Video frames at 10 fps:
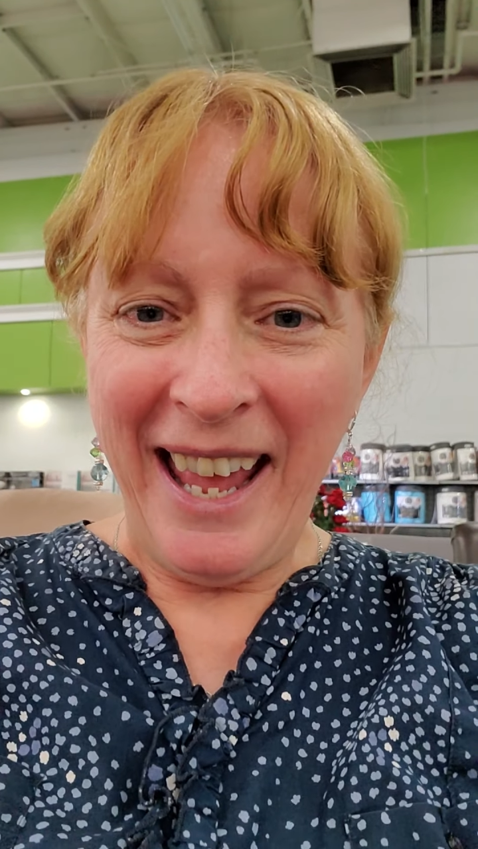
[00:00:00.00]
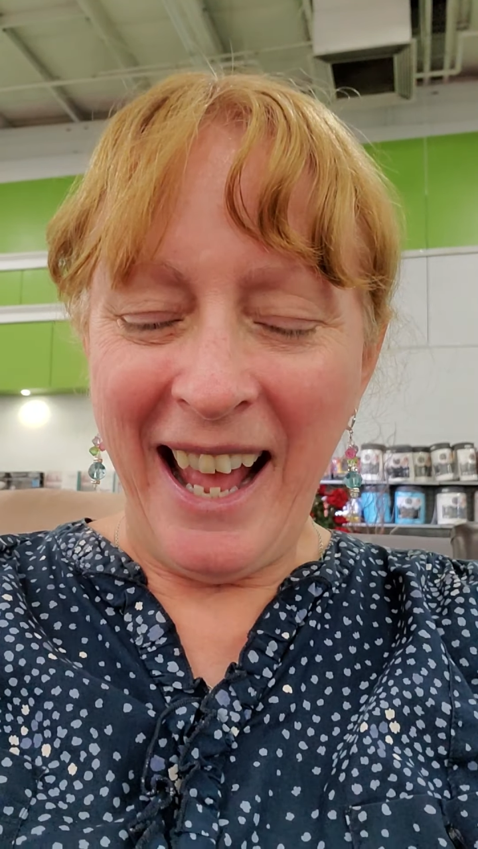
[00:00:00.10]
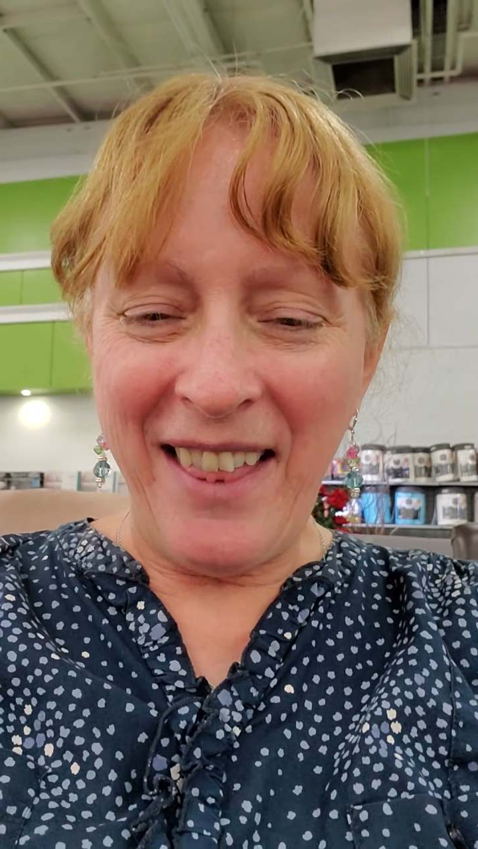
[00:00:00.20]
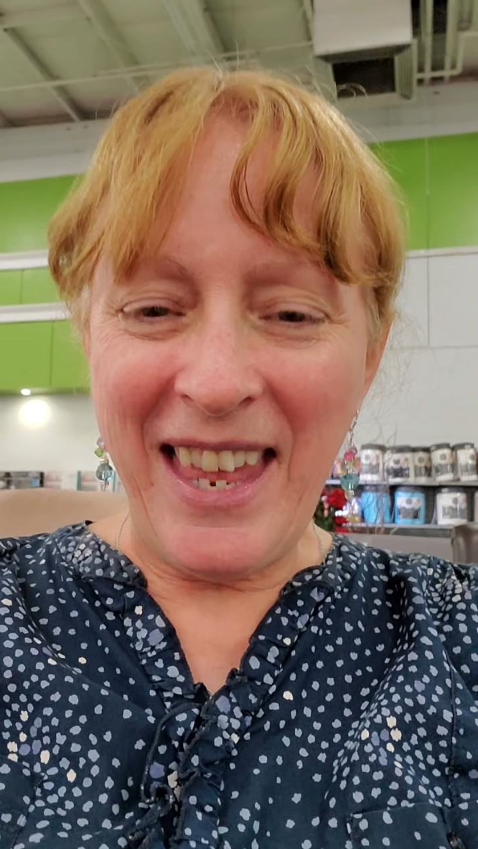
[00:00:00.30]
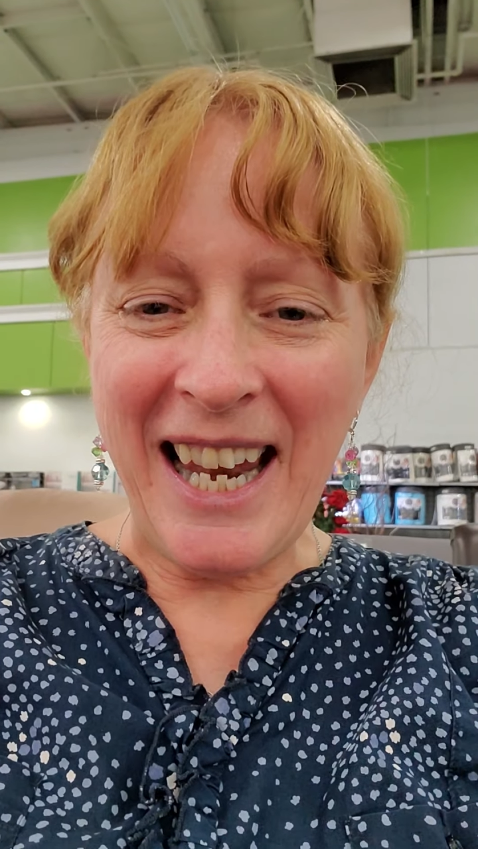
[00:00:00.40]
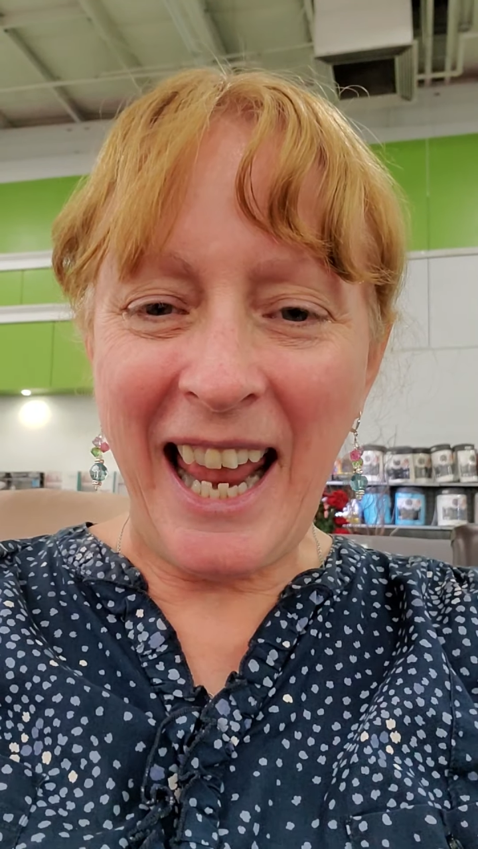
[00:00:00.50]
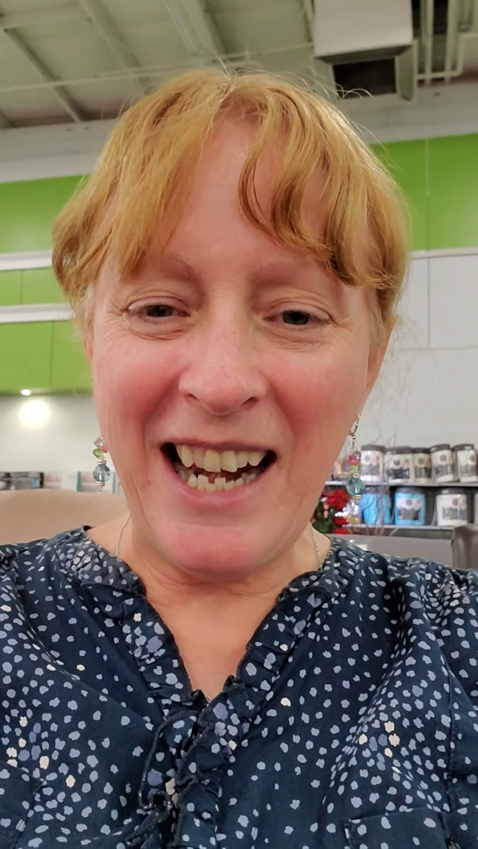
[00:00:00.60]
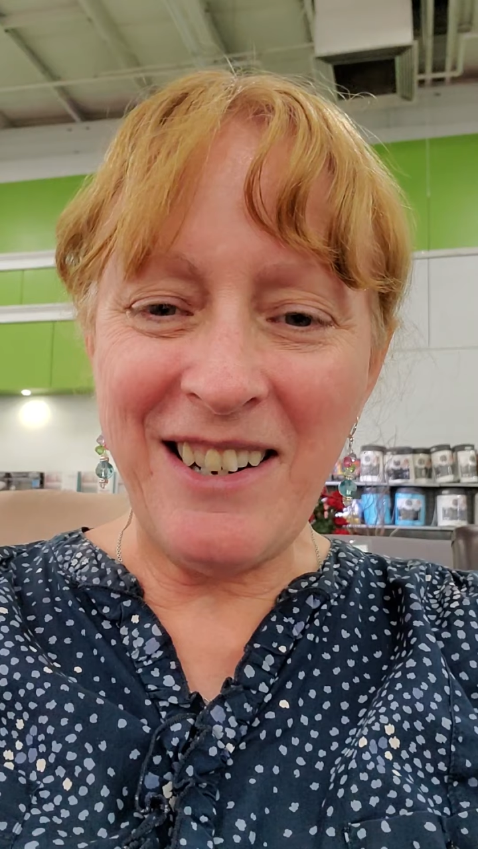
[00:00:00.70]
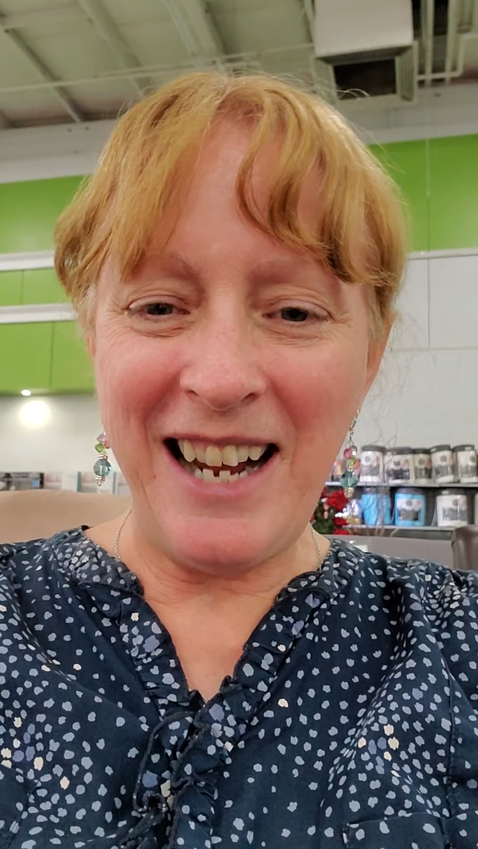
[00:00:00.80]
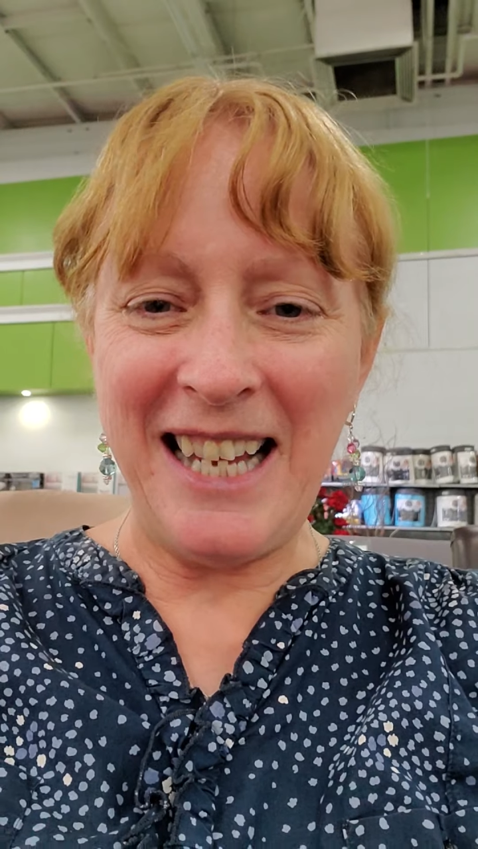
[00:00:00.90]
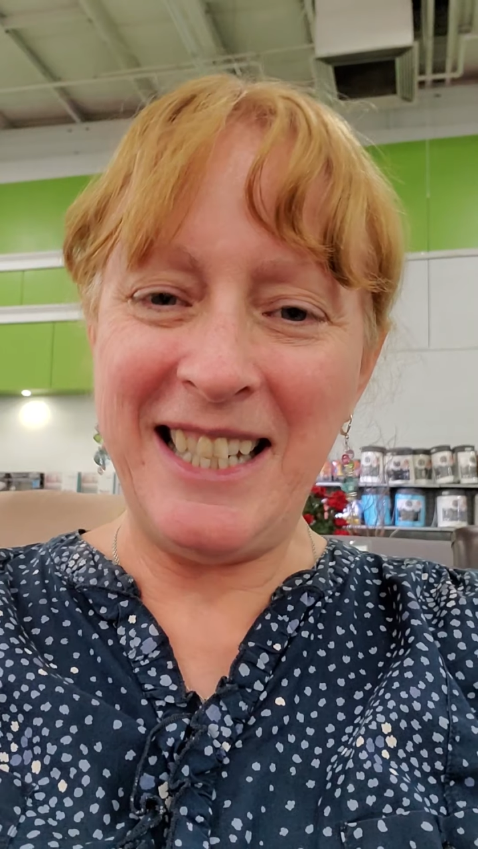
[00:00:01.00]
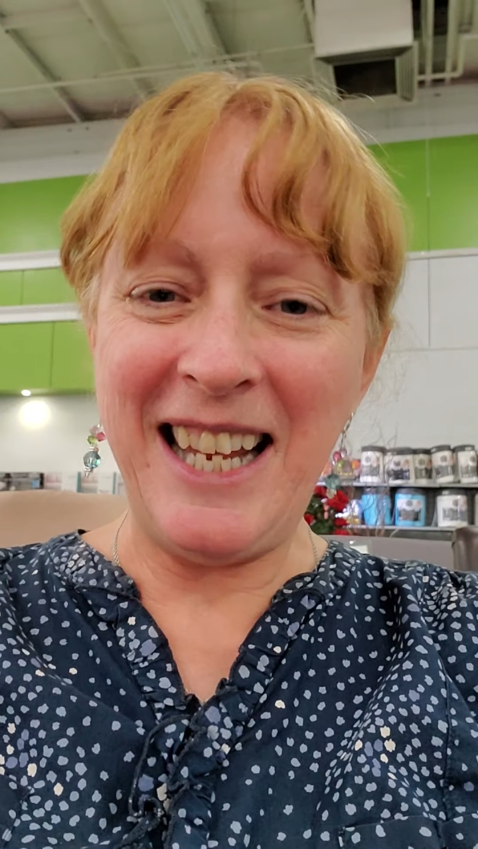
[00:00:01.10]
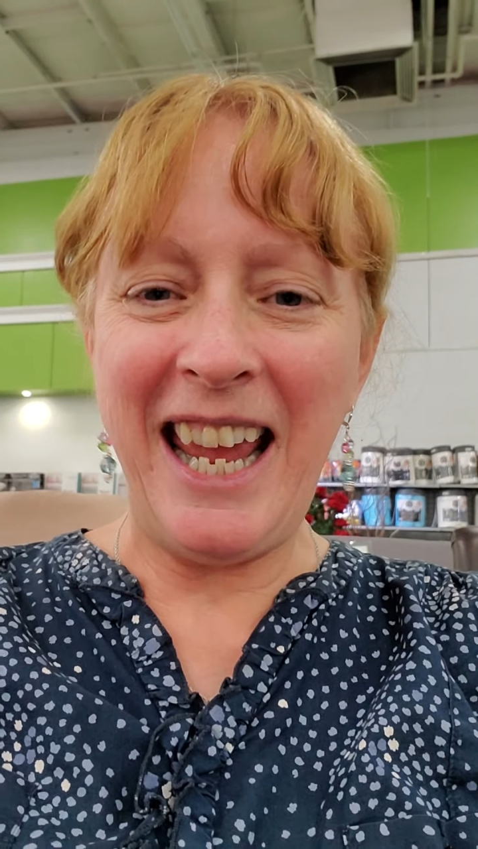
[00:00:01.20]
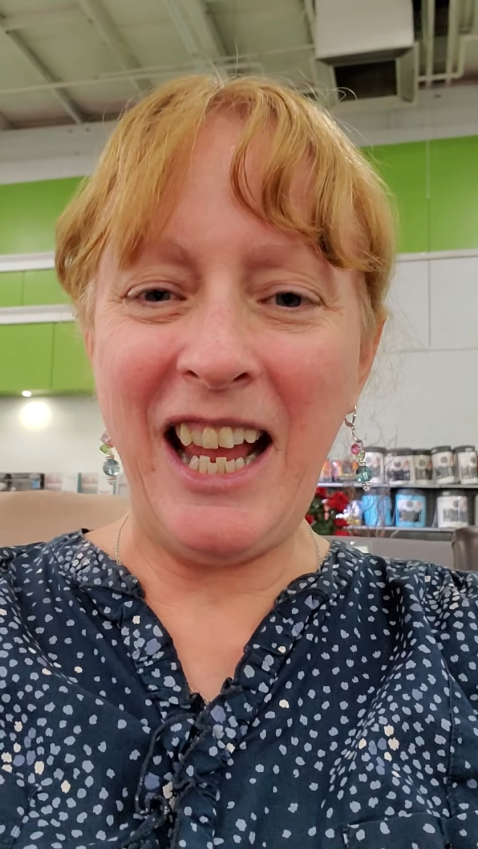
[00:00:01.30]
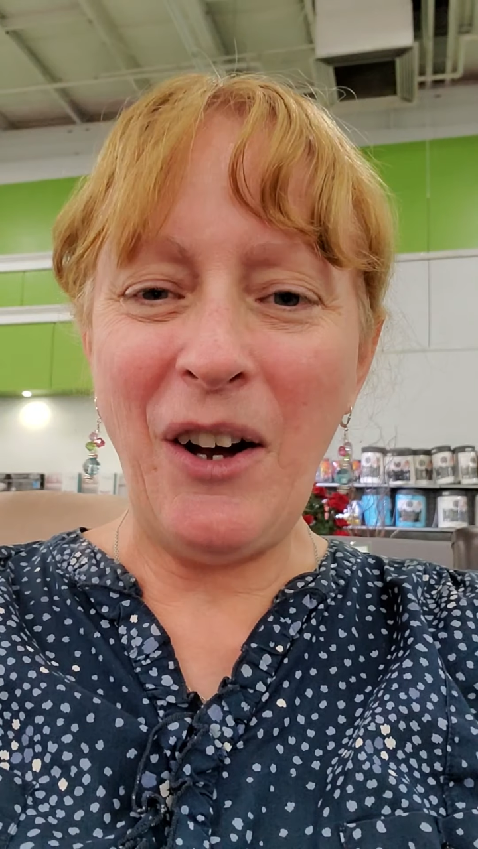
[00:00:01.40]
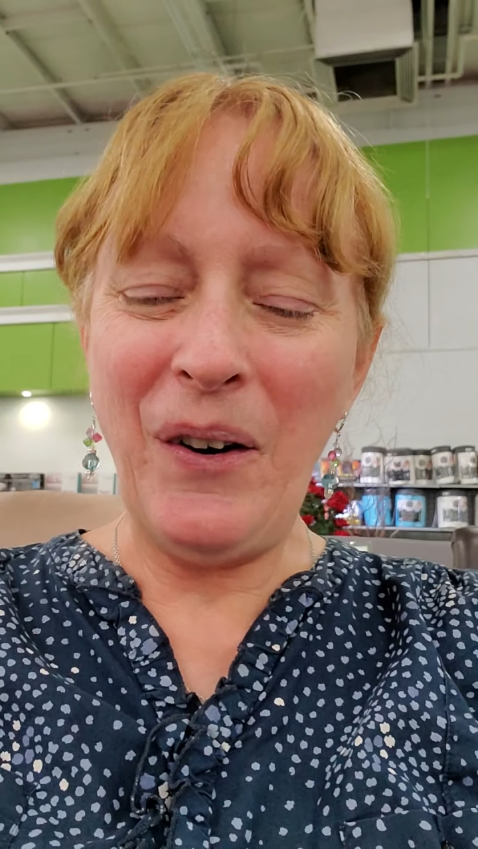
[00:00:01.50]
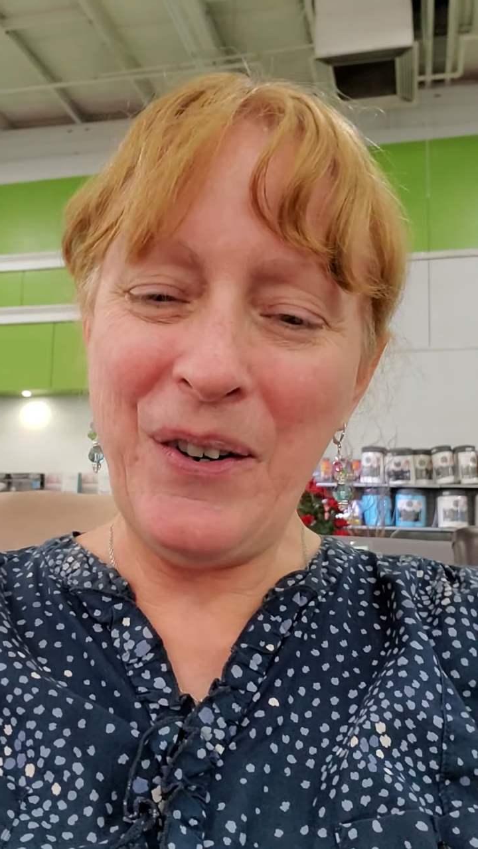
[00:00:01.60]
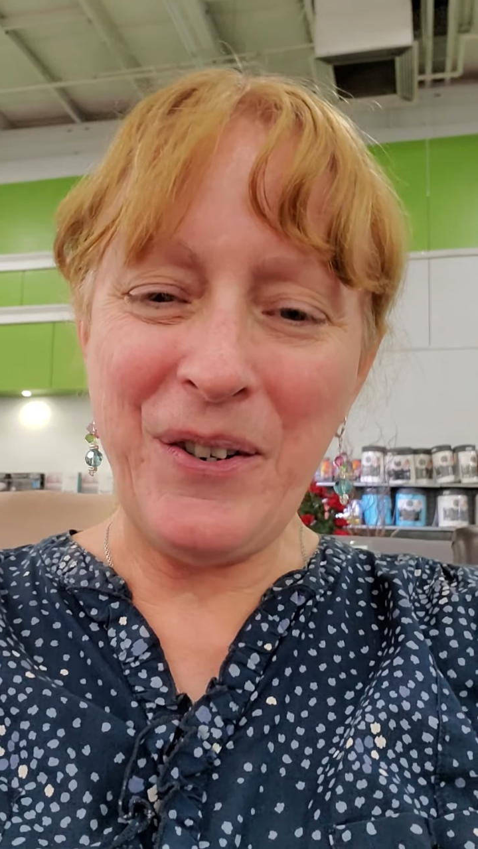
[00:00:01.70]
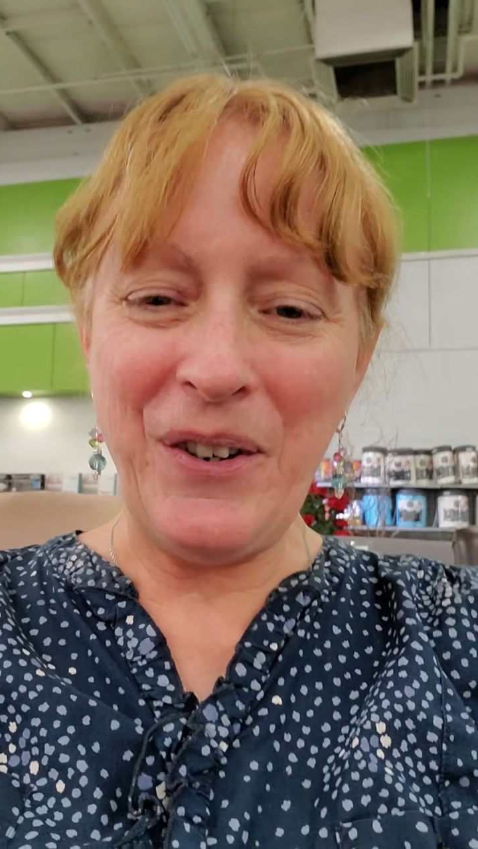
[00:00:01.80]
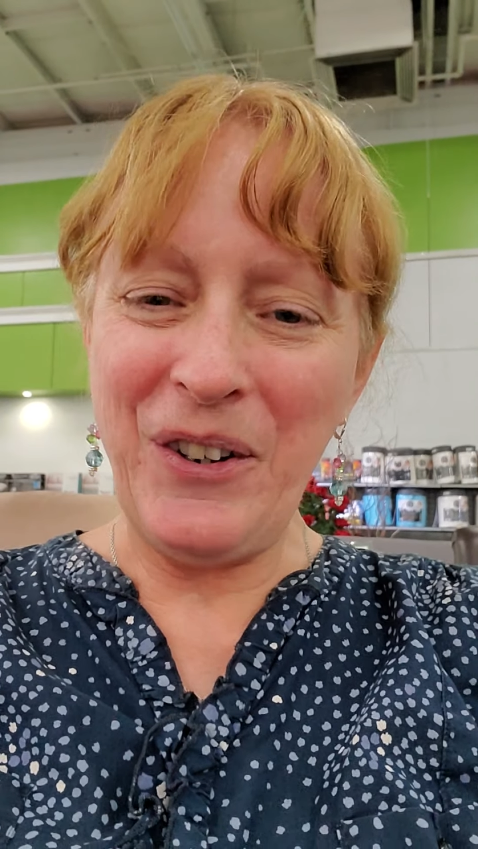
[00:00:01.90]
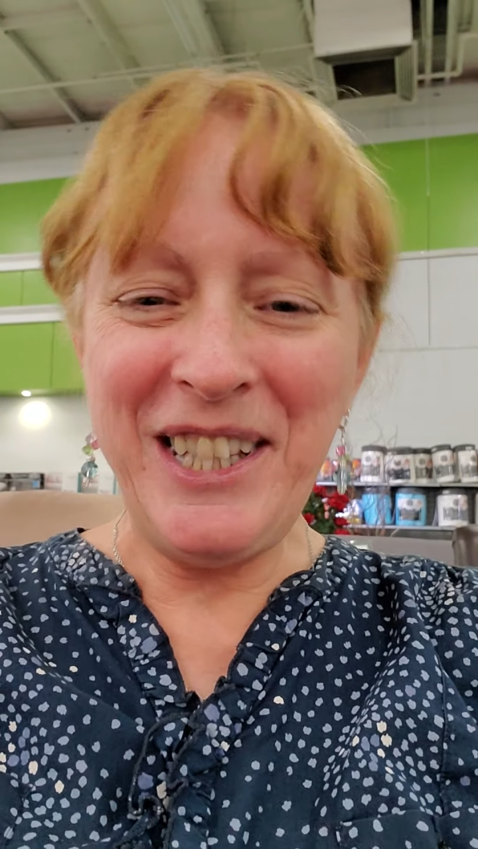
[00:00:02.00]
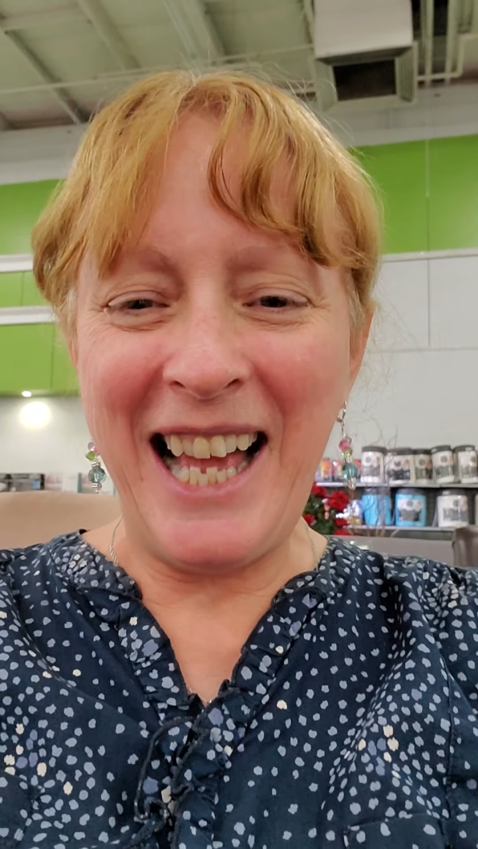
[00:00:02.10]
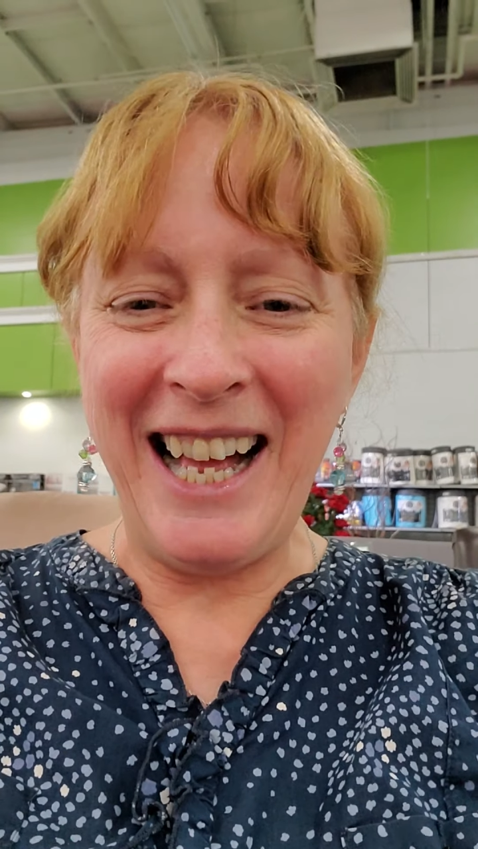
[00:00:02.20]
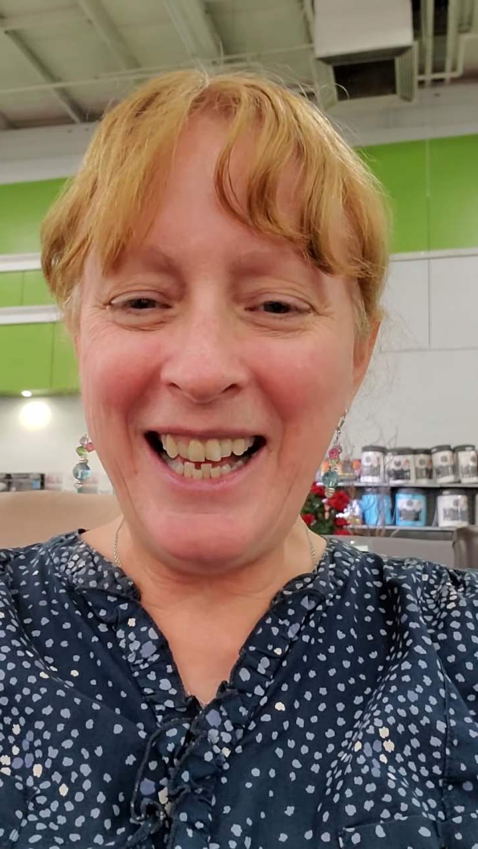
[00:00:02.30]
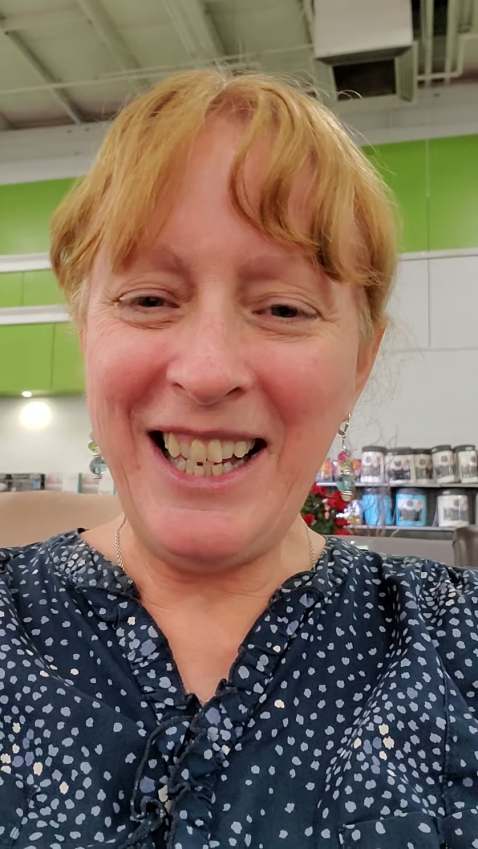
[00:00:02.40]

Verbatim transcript: And then later I say, oh, hola,